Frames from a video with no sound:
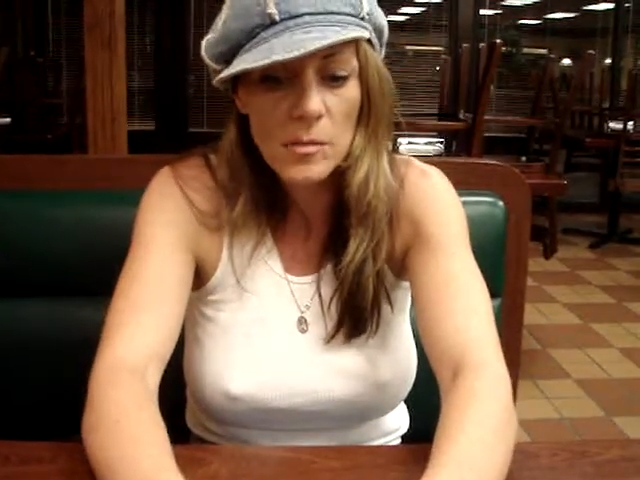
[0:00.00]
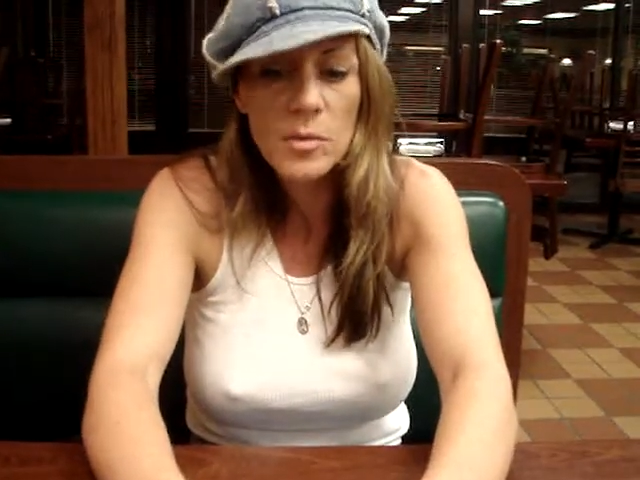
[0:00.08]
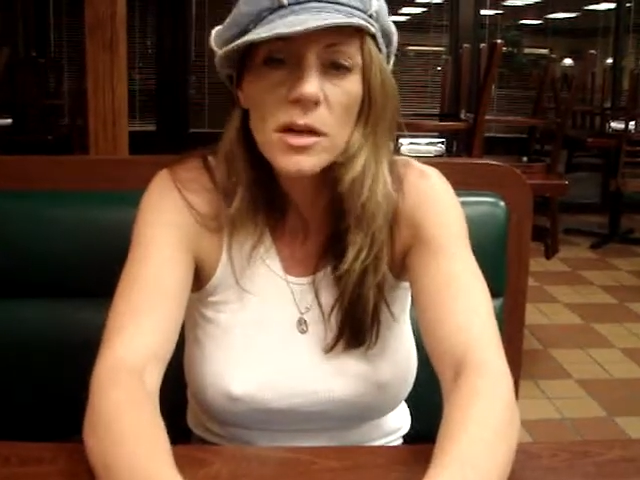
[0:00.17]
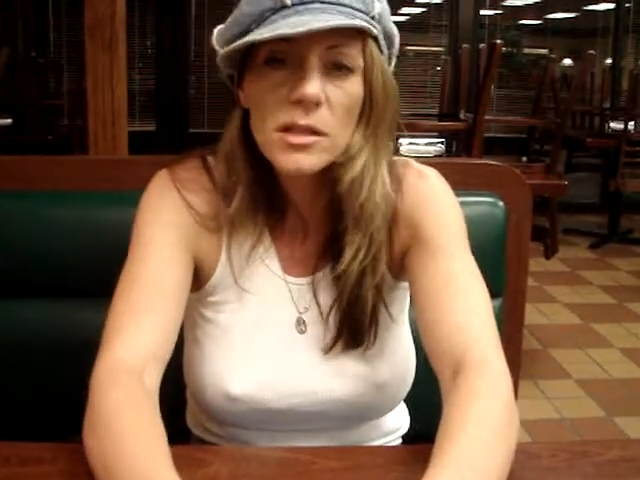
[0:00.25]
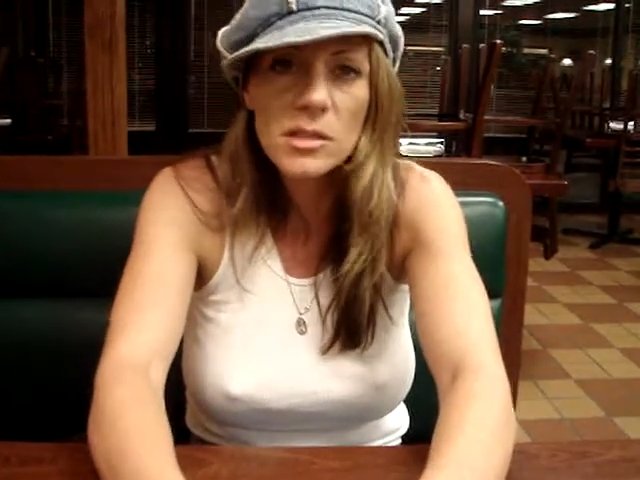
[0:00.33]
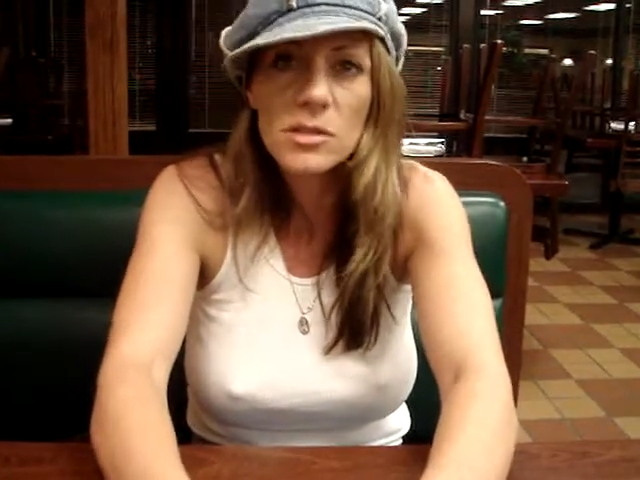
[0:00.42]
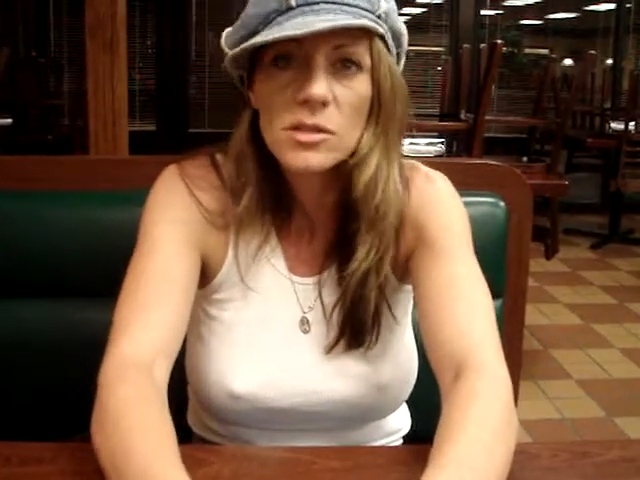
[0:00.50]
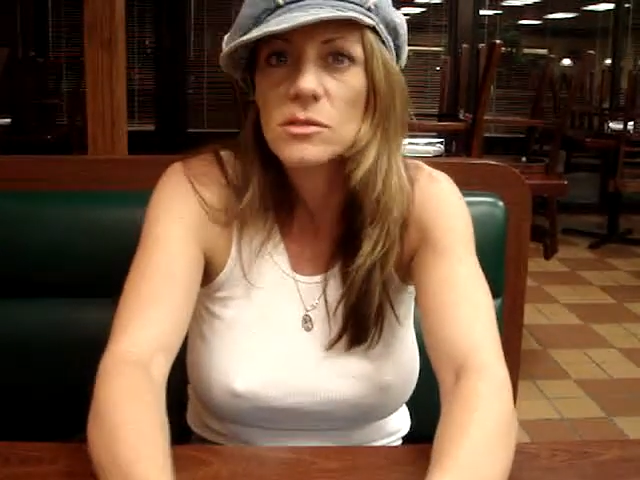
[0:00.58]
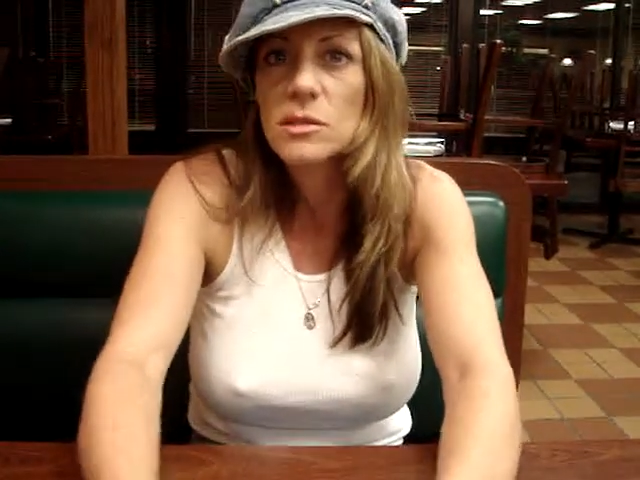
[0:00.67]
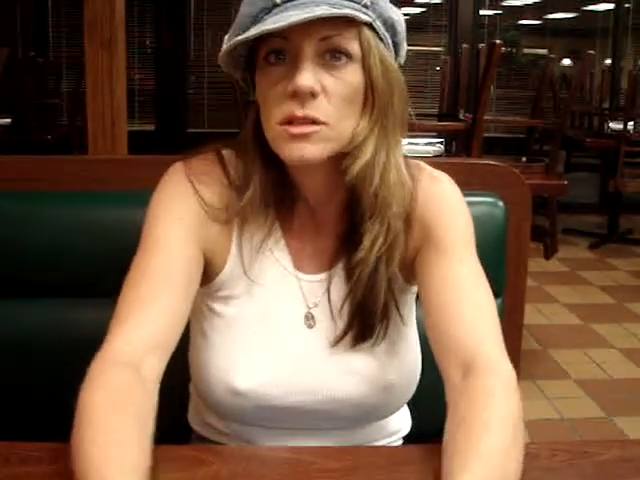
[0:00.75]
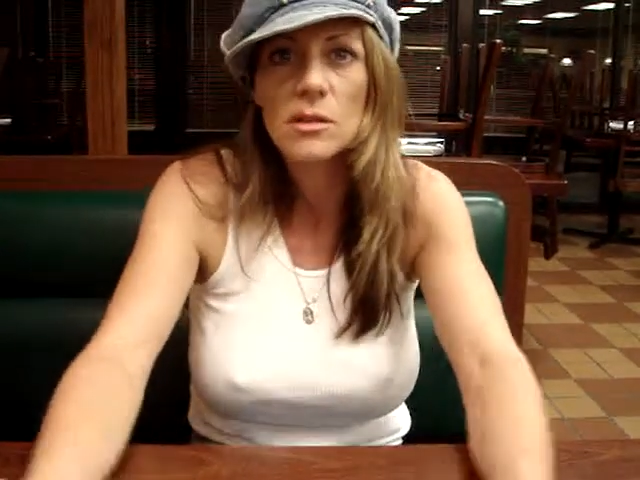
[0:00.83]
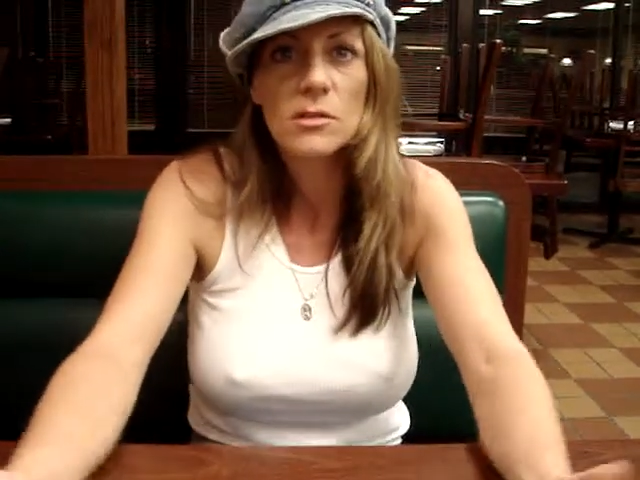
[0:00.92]

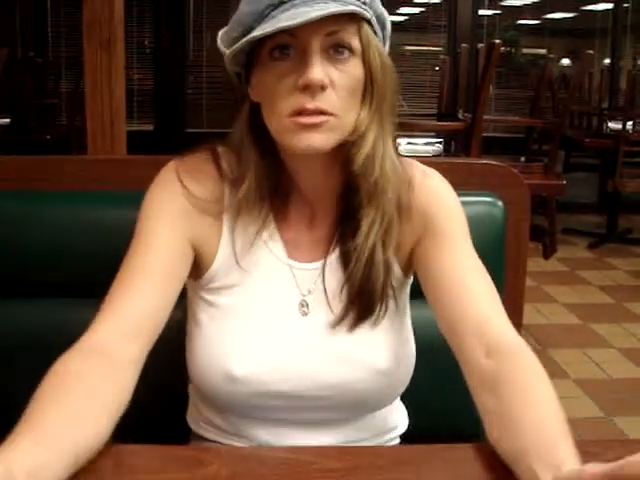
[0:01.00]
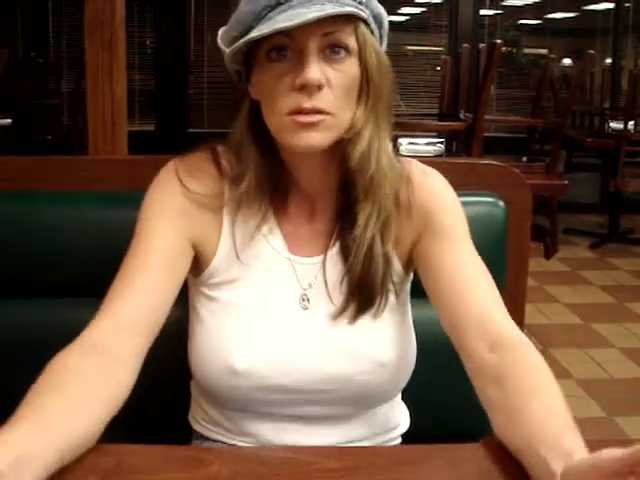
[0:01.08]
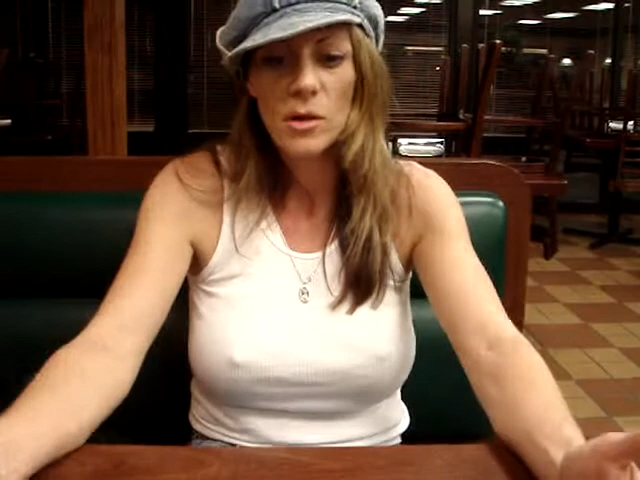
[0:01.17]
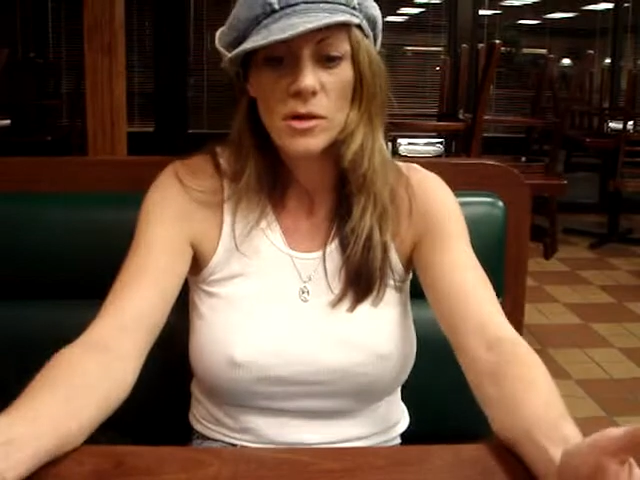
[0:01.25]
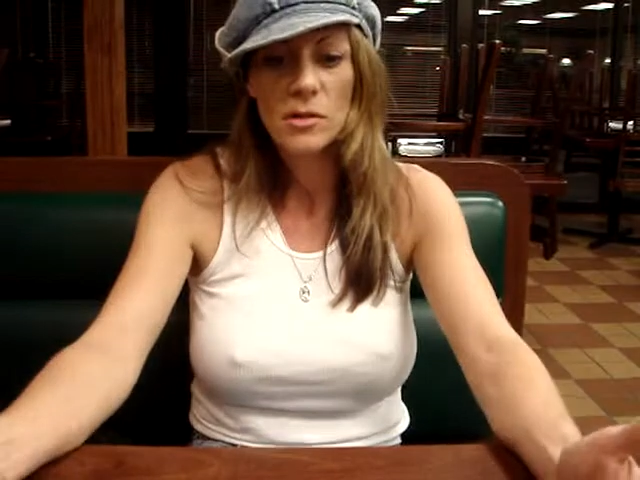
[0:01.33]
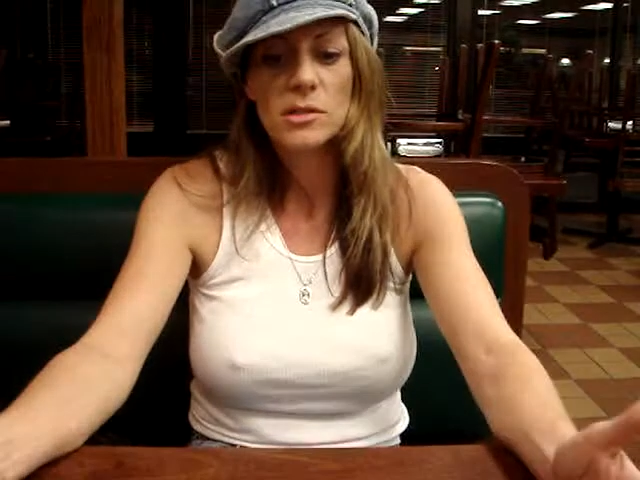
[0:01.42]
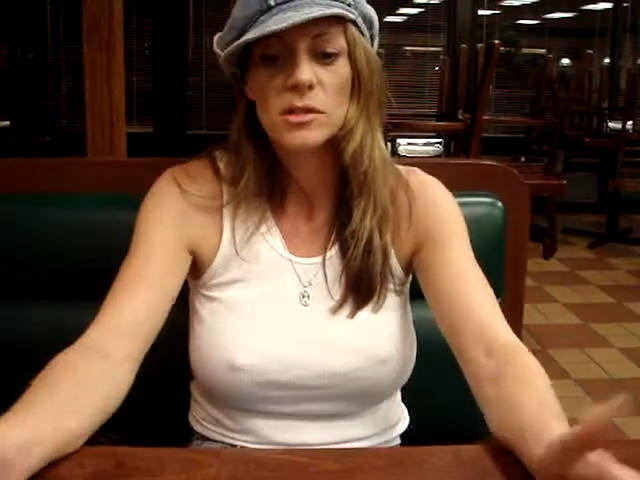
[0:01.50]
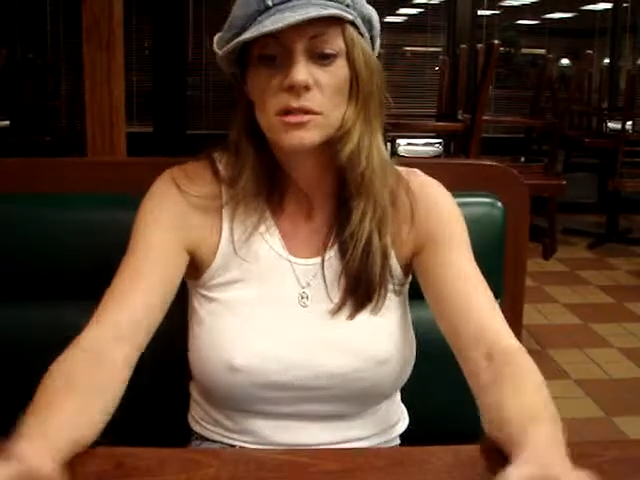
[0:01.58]
prostitutes, like your Wells,